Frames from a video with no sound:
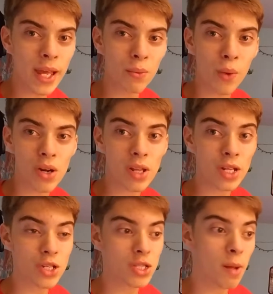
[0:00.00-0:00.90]
hey, why don't
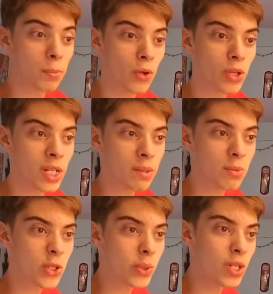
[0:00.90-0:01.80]
I just upload
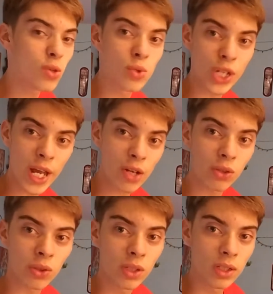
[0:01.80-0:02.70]
it to a new
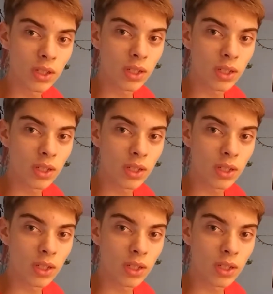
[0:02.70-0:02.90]
channel